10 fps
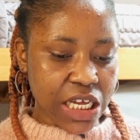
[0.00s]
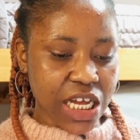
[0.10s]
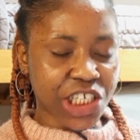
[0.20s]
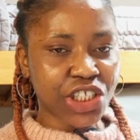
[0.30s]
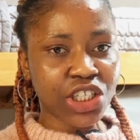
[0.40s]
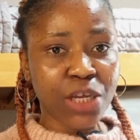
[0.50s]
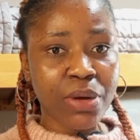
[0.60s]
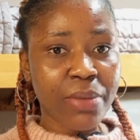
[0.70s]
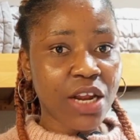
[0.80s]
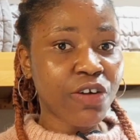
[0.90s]
and she talked about
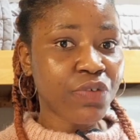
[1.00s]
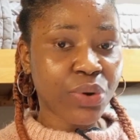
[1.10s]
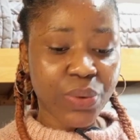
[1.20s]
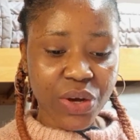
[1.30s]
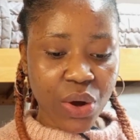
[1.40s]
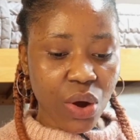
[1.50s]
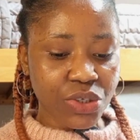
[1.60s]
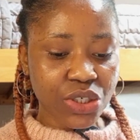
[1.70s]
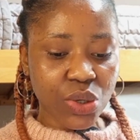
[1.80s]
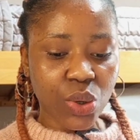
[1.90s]
my love for Korean
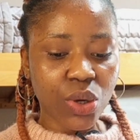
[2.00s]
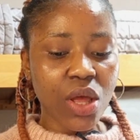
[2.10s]
culture.